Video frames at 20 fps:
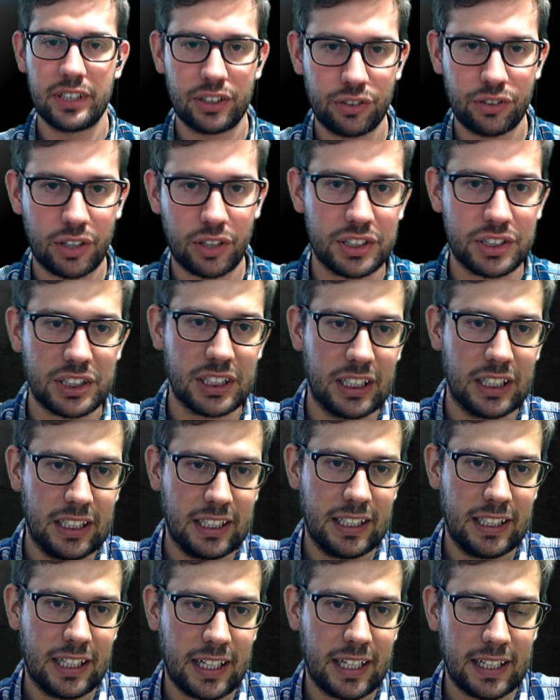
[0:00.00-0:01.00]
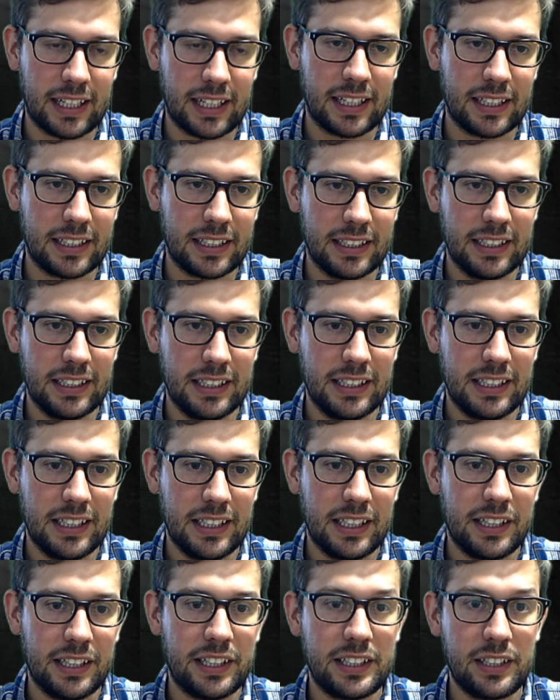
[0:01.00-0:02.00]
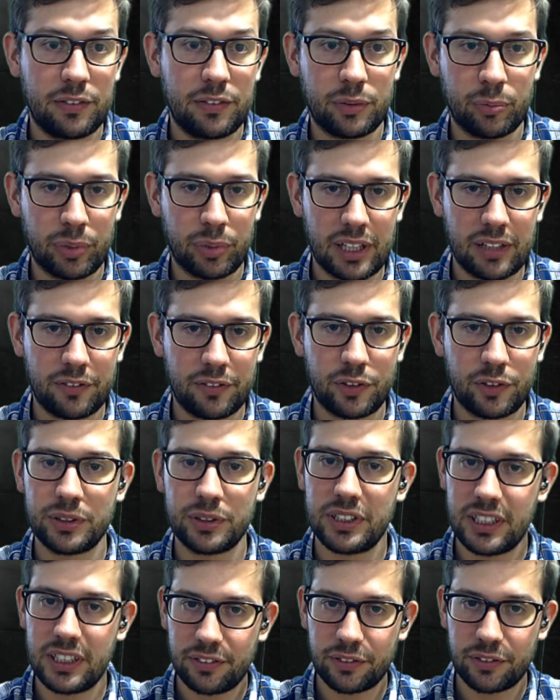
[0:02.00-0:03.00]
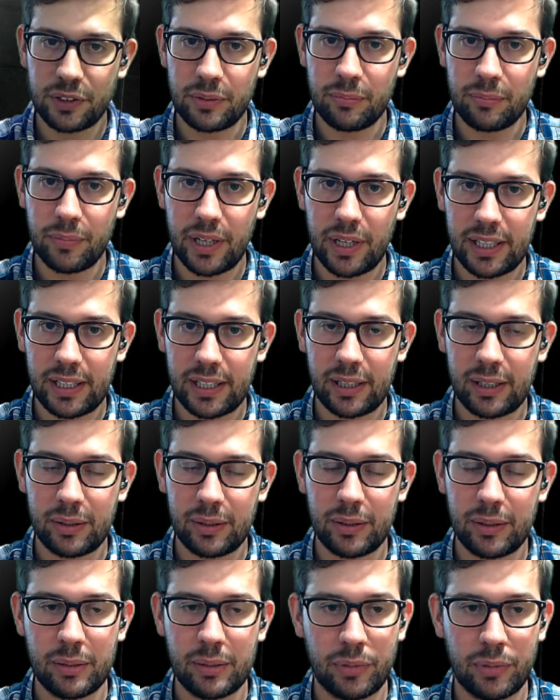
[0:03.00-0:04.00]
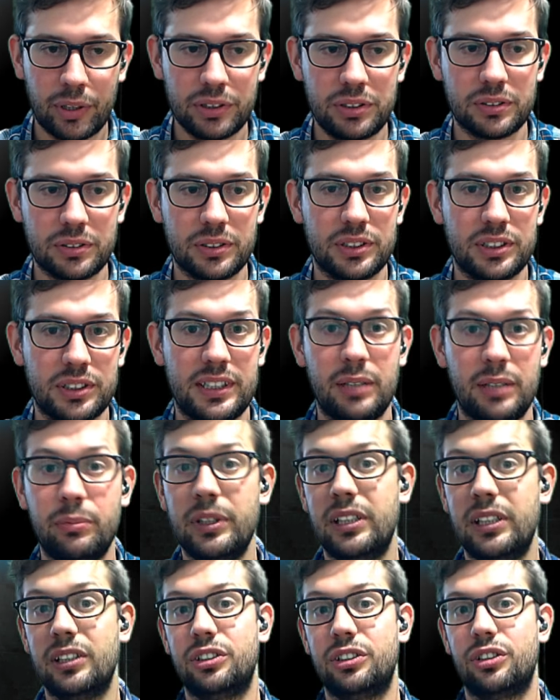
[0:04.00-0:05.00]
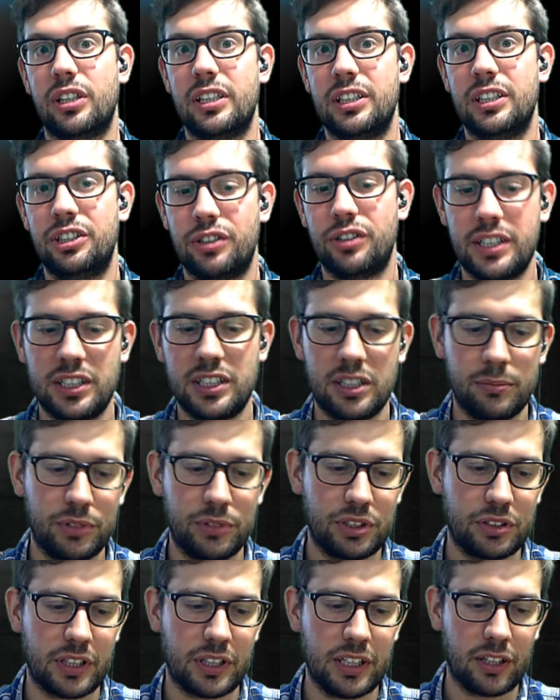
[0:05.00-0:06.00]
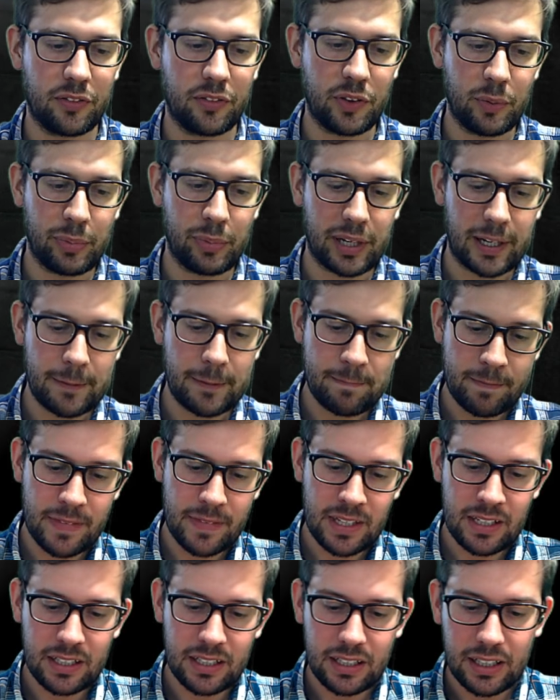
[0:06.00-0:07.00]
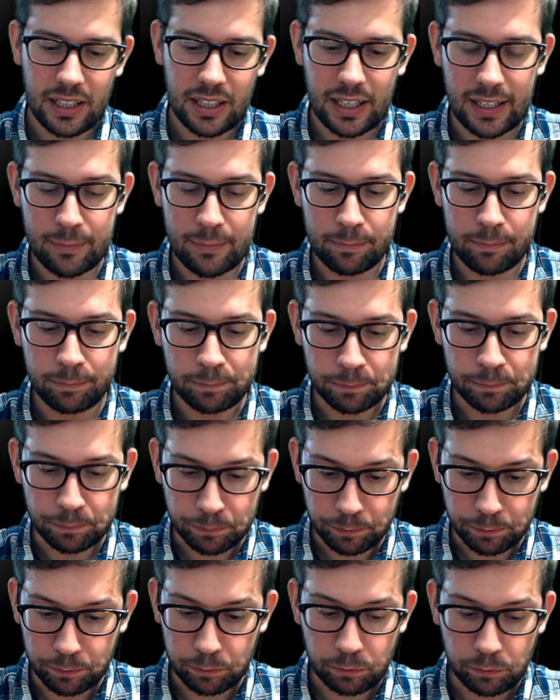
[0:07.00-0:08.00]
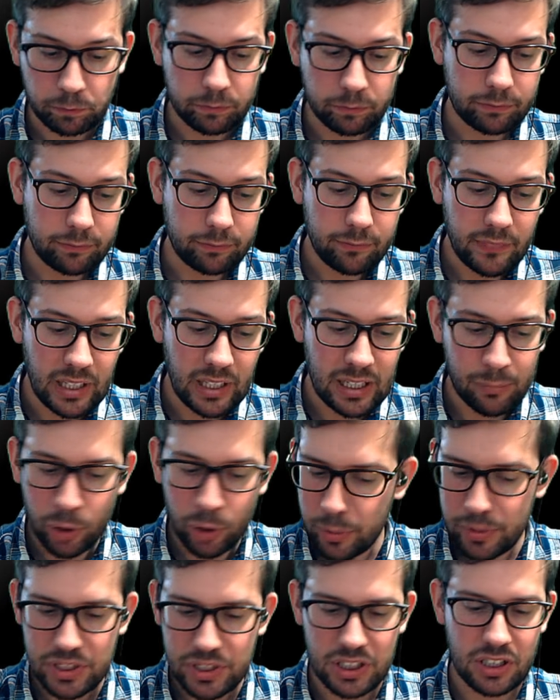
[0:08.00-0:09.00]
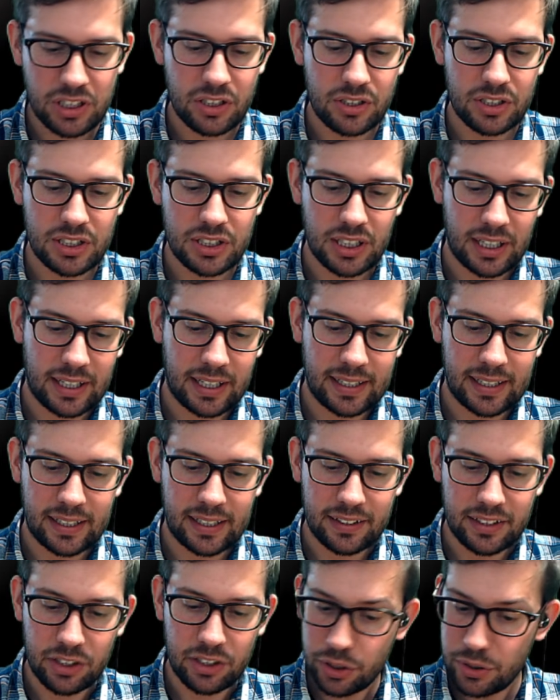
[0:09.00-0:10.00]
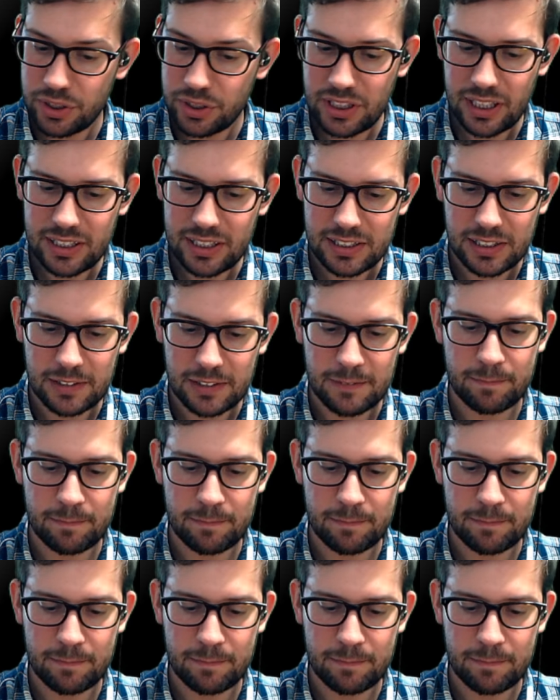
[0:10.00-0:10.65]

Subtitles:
across the different platforms, the different the modules, then we can try and address them straight off the bat. I'm hoping to use the news desk.